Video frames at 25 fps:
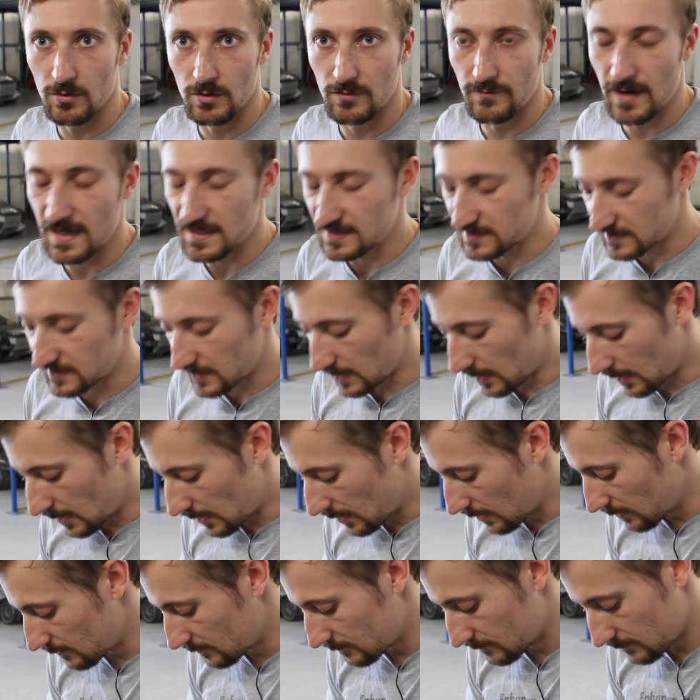or a race
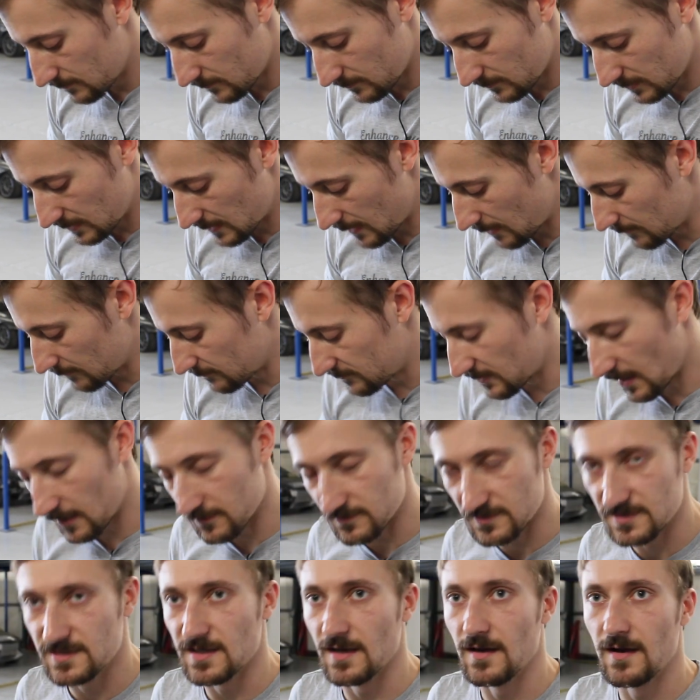car, you know,
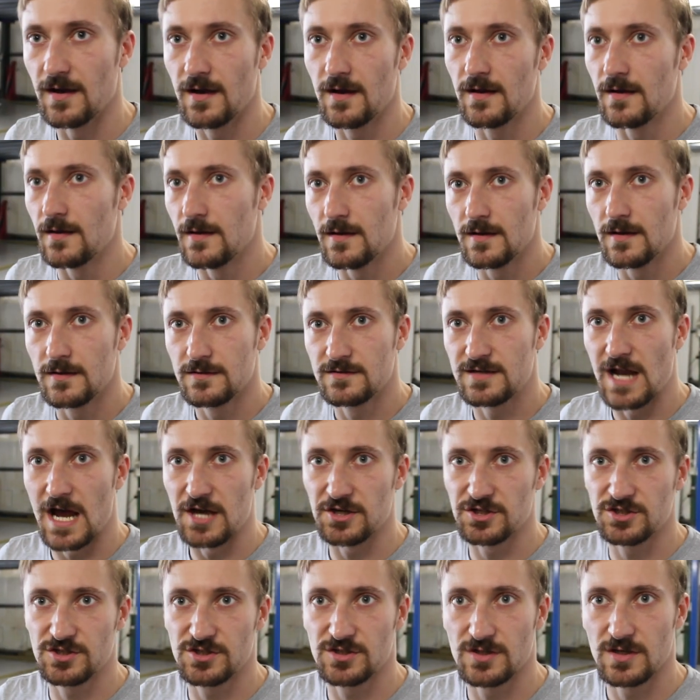those uh,
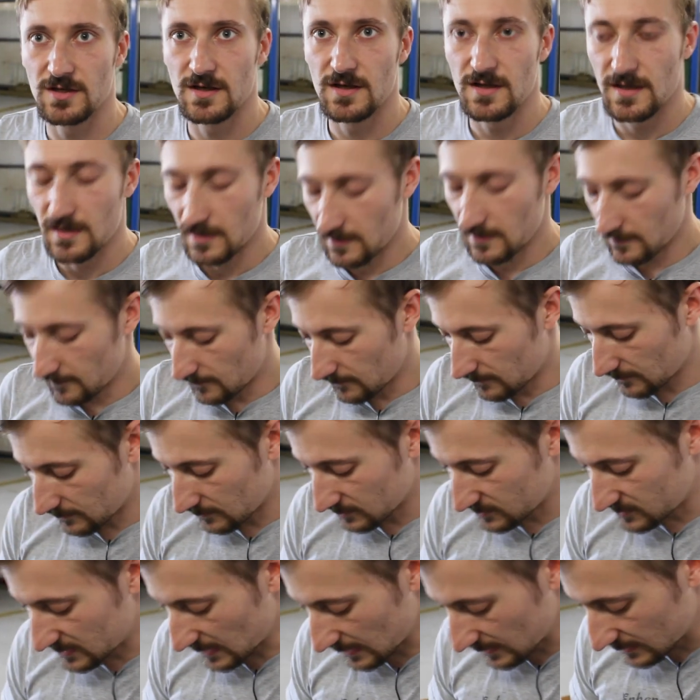dash
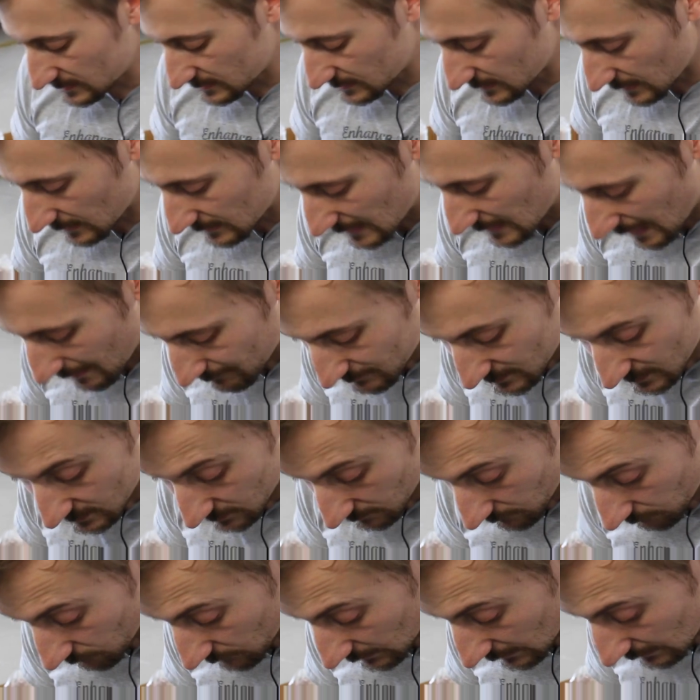6
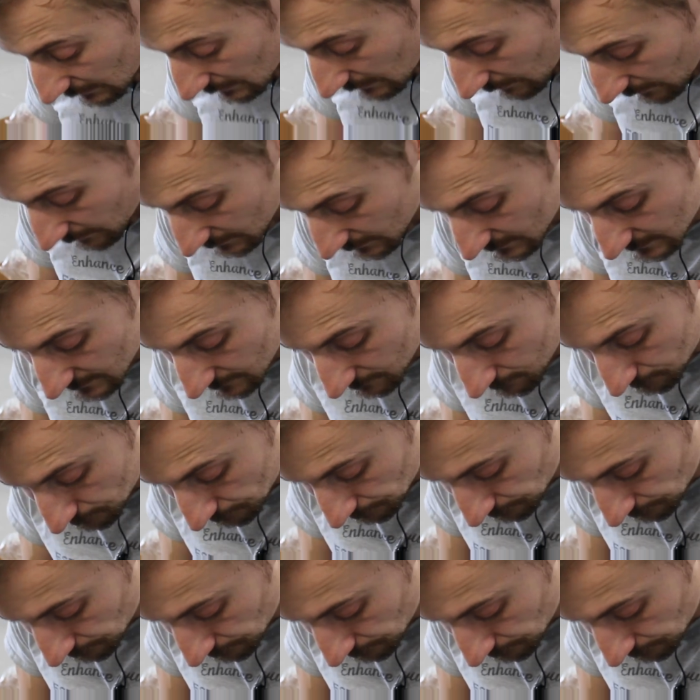adapters are really nice.